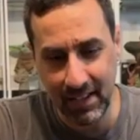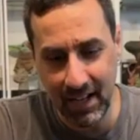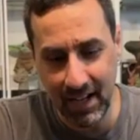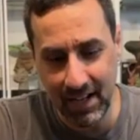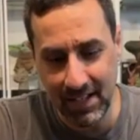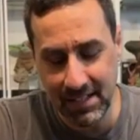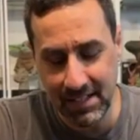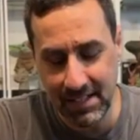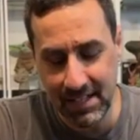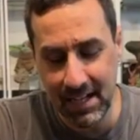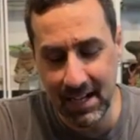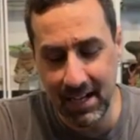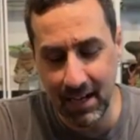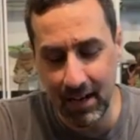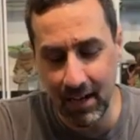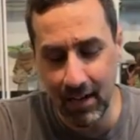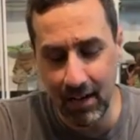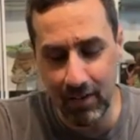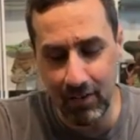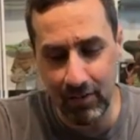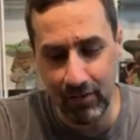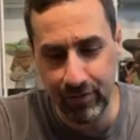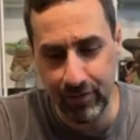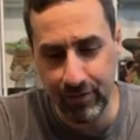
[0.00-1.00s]
the idea
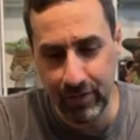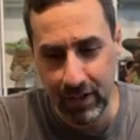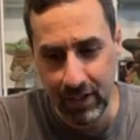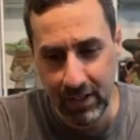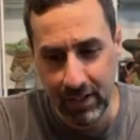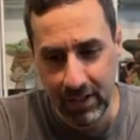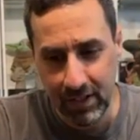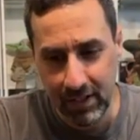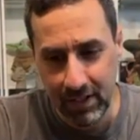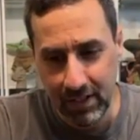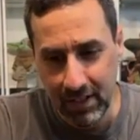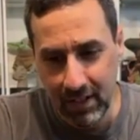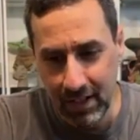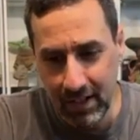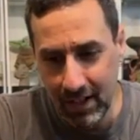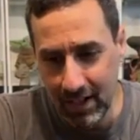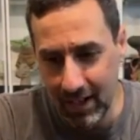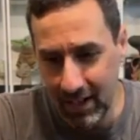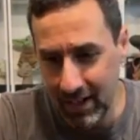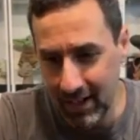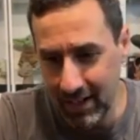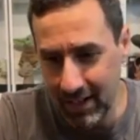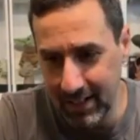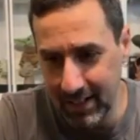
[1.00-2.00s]
of
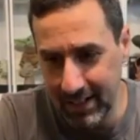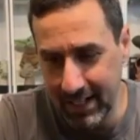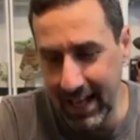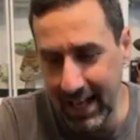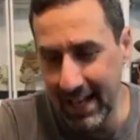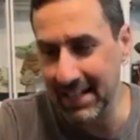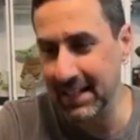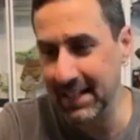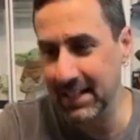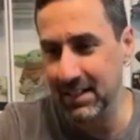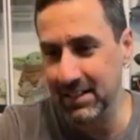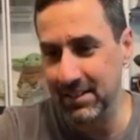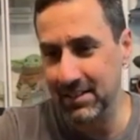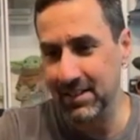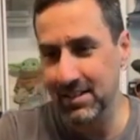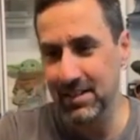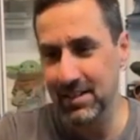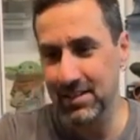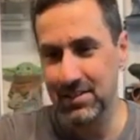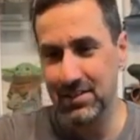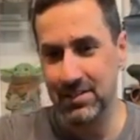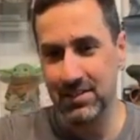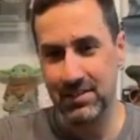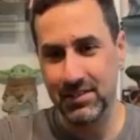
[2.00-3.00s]
getting
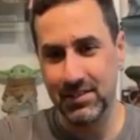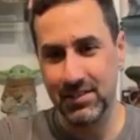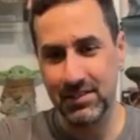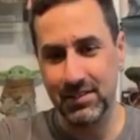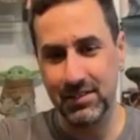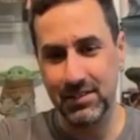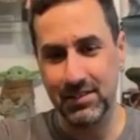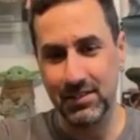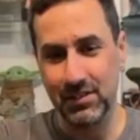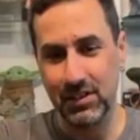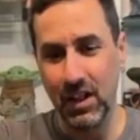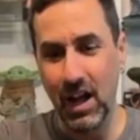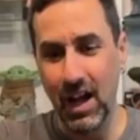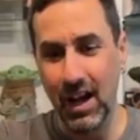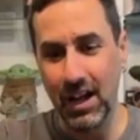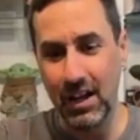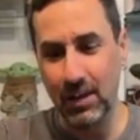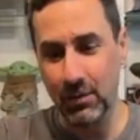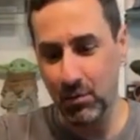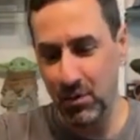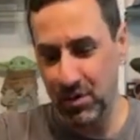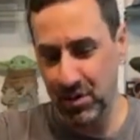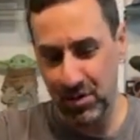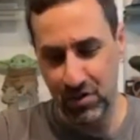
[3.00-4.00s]
this
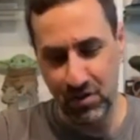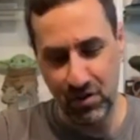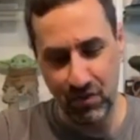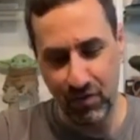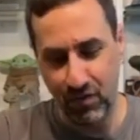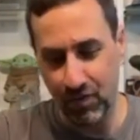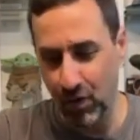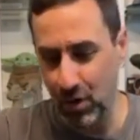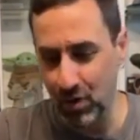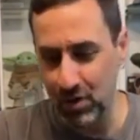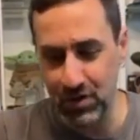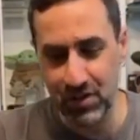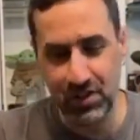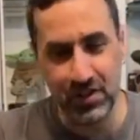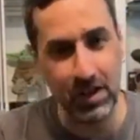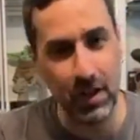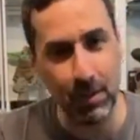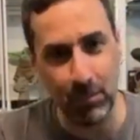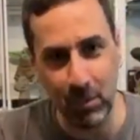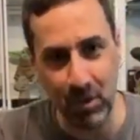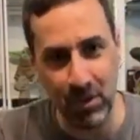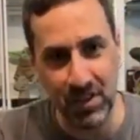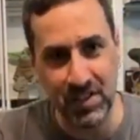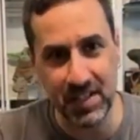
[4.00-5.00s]
line with a diverse
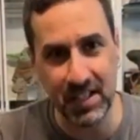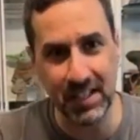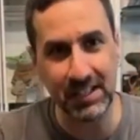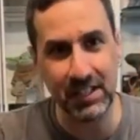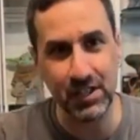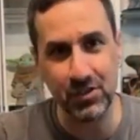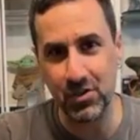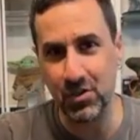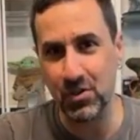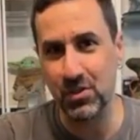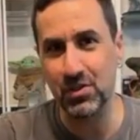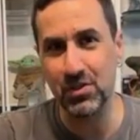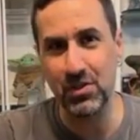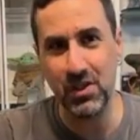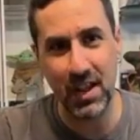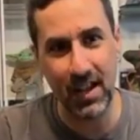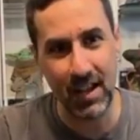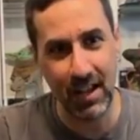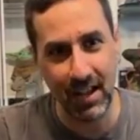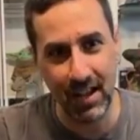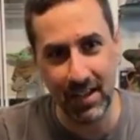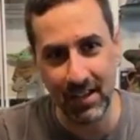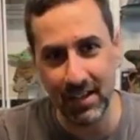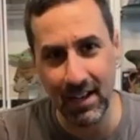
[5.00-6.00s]
number of signatures
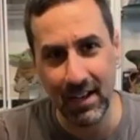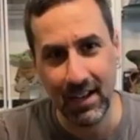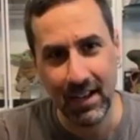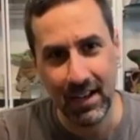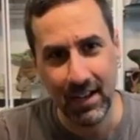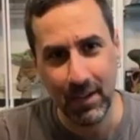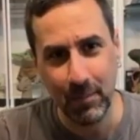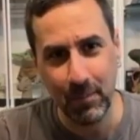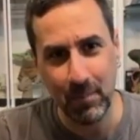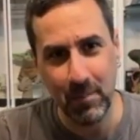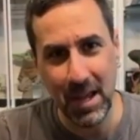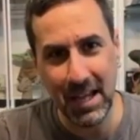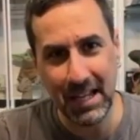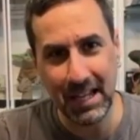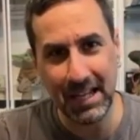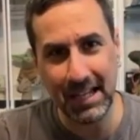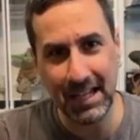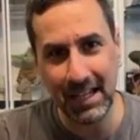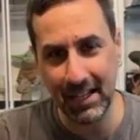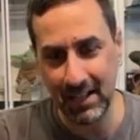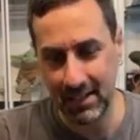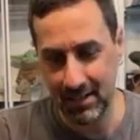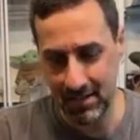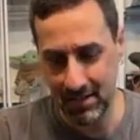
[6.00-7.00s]
and
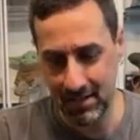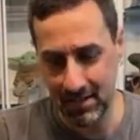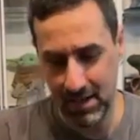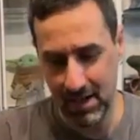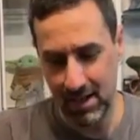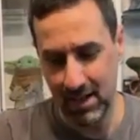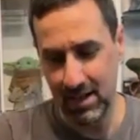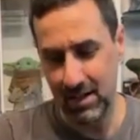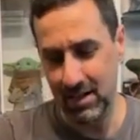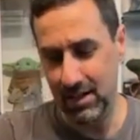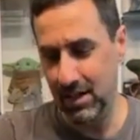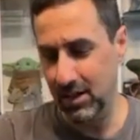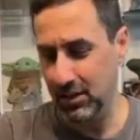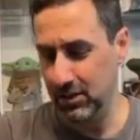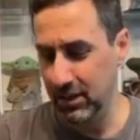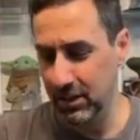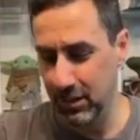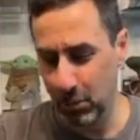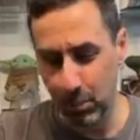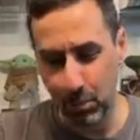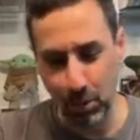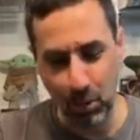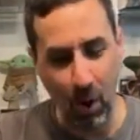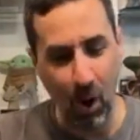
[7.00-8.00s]
making it a
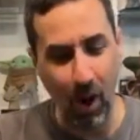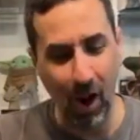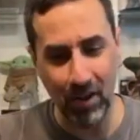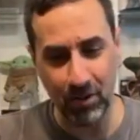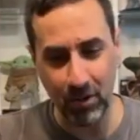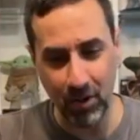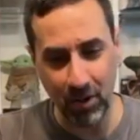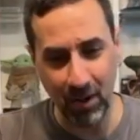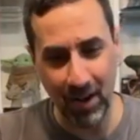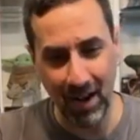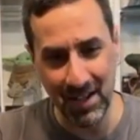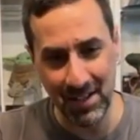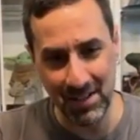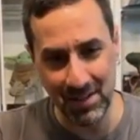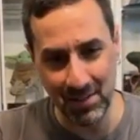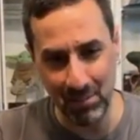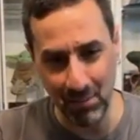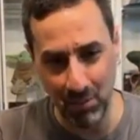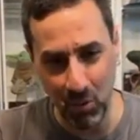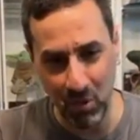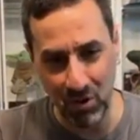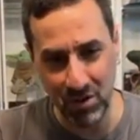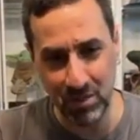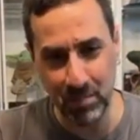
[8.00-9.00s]
little broader
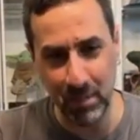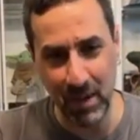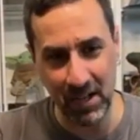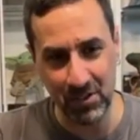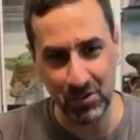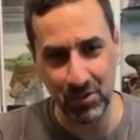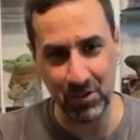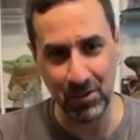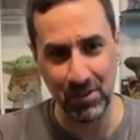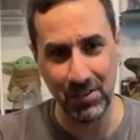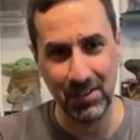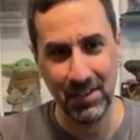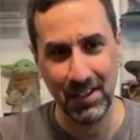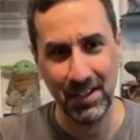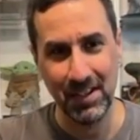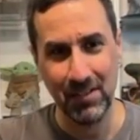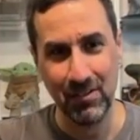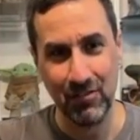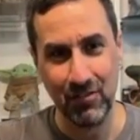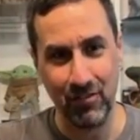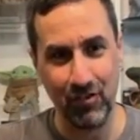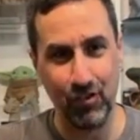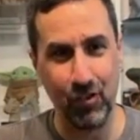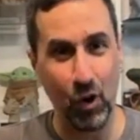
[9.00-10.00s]
and more special
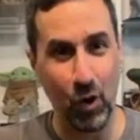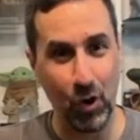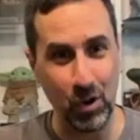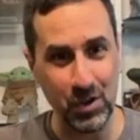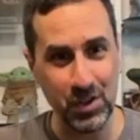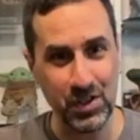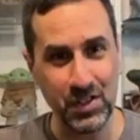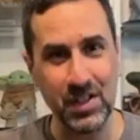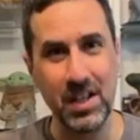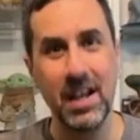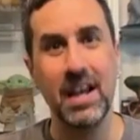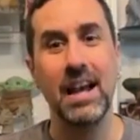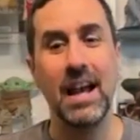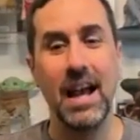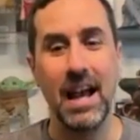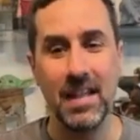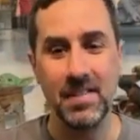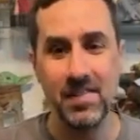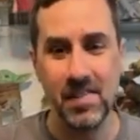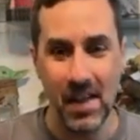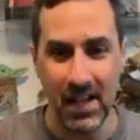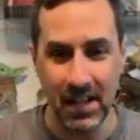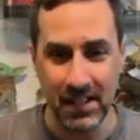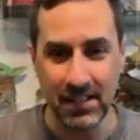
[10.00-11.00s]
first,
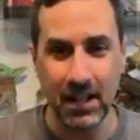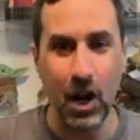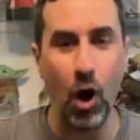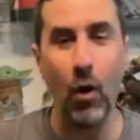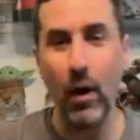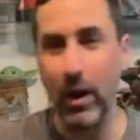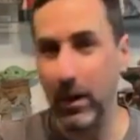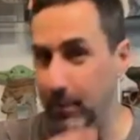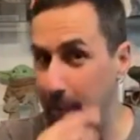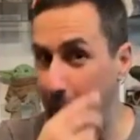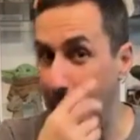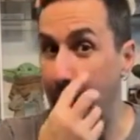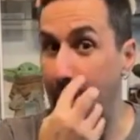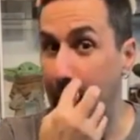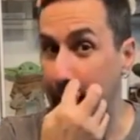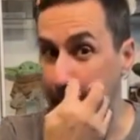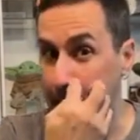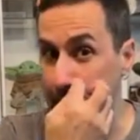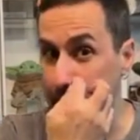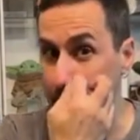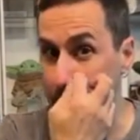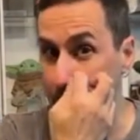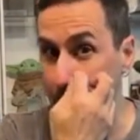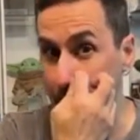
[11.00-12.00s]
and then going
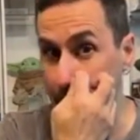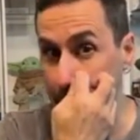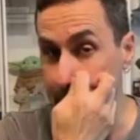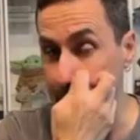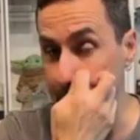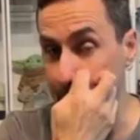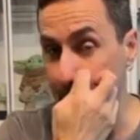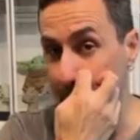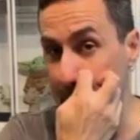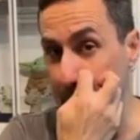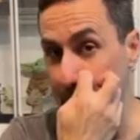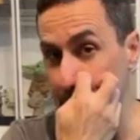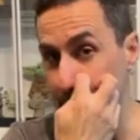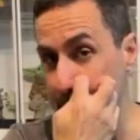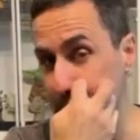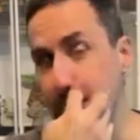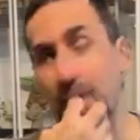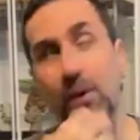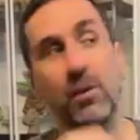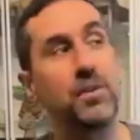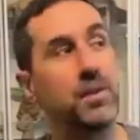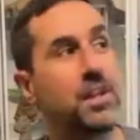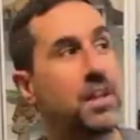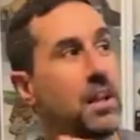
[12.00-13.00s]
back and doing some others.
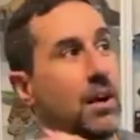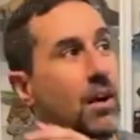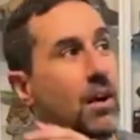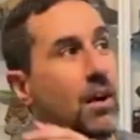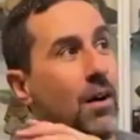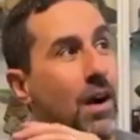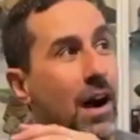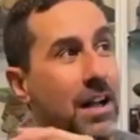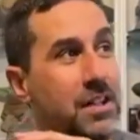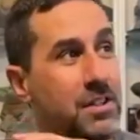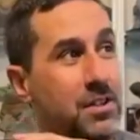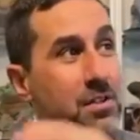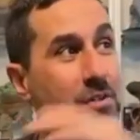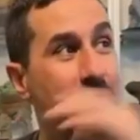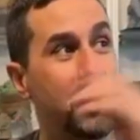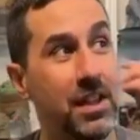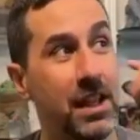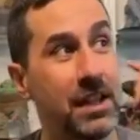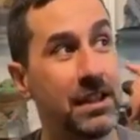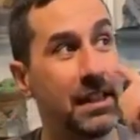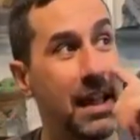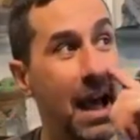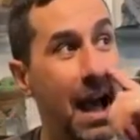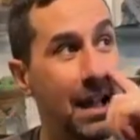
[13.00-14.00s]
So I do
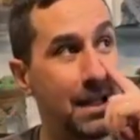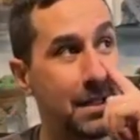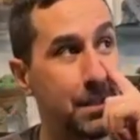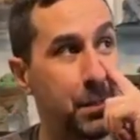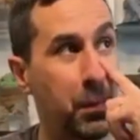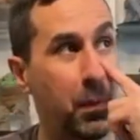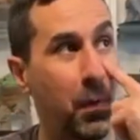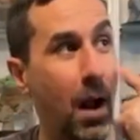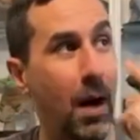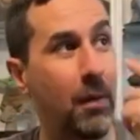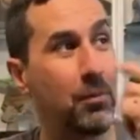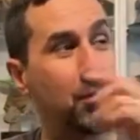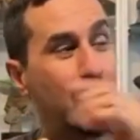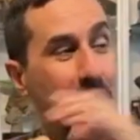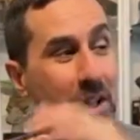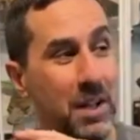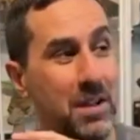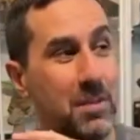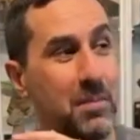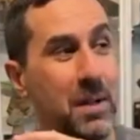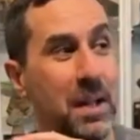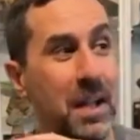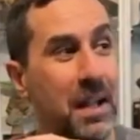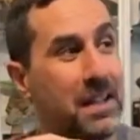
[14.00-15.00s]
think that's probably
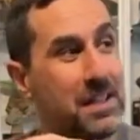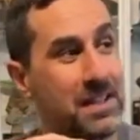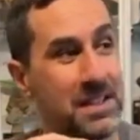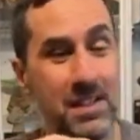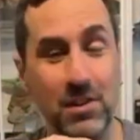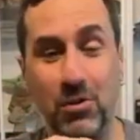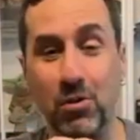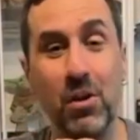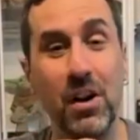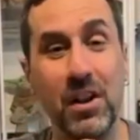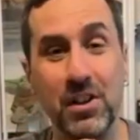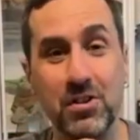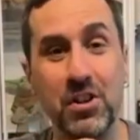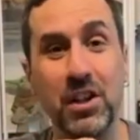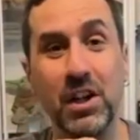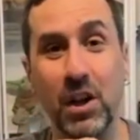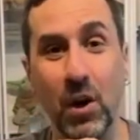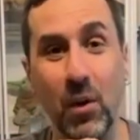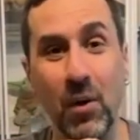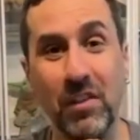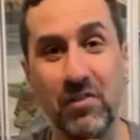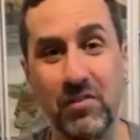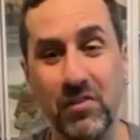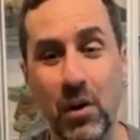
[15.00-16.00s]
going to be a consideration
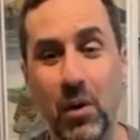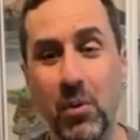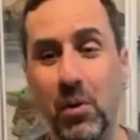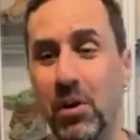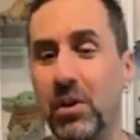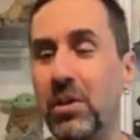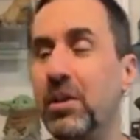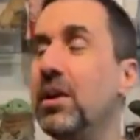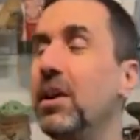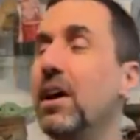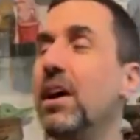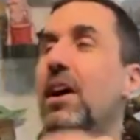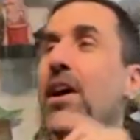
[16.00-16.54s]
going forward.